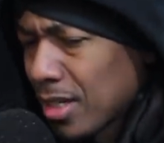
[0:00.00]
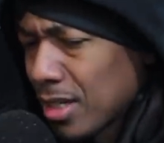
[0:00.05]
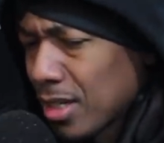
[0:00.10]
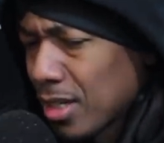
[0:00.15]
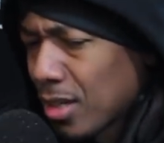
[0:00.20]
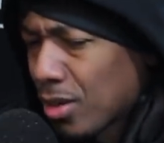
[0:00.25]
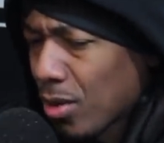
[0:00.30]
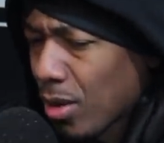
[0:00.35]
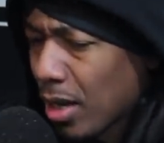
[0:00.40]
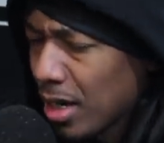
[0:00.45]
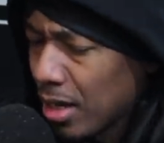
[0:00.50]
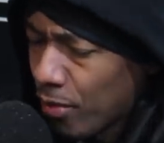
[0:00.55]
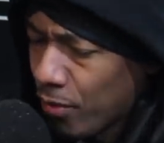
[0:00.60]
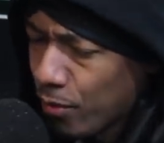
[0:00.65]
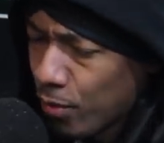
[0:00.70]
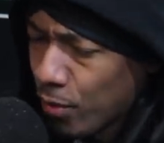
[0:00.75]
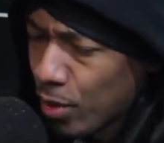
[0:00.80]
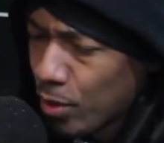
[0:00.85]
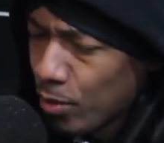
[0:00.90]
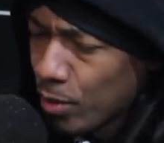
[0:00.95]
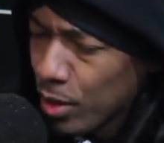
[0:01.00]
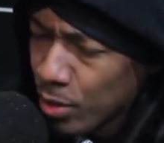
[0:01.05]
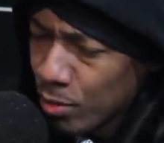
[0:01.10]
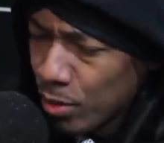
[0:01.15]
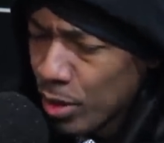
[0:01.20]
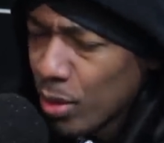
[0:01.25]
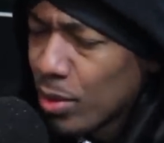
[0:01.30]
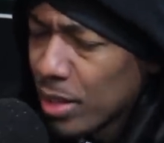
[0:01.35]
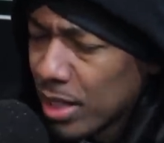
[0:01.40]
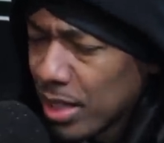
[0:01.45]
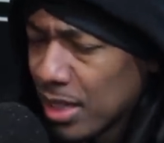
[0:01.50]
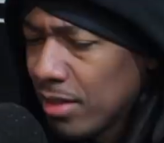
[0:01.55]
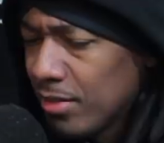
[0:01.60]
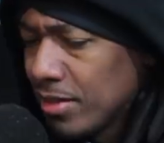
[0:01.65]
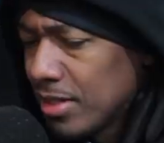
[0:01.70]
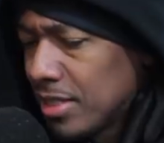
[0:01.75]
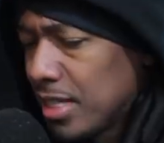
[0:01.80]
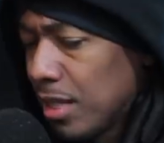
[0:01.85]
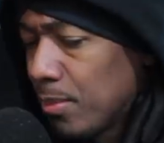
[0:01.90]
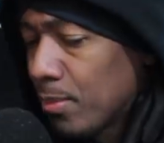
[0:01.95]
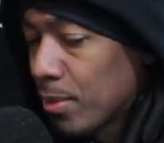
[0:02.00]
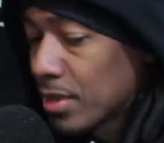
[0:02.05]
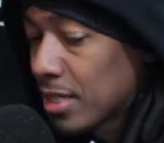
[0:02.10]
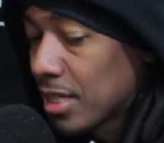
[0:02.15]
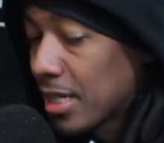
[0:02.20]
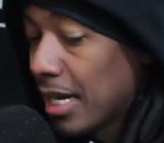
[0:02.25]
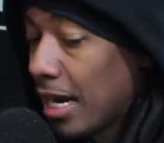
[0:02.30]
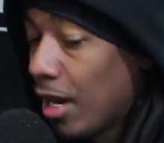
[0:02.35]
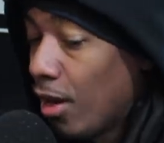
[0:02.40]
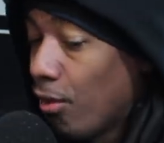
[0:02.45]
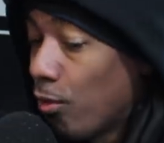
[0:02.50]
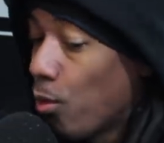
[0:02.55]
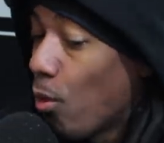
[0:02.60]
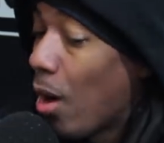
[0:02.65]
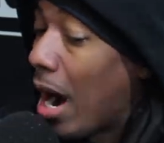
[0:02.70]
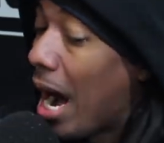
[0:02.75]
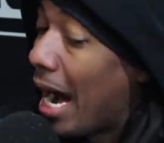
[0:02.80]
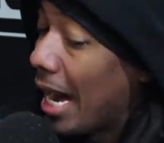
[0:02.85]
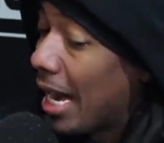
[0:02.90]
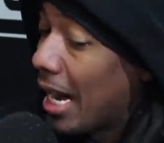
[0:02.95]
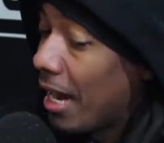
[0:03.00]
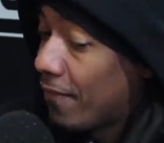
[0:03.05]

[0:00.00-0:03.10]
the credit for and we're we gonna get even deeper into that of right, why right.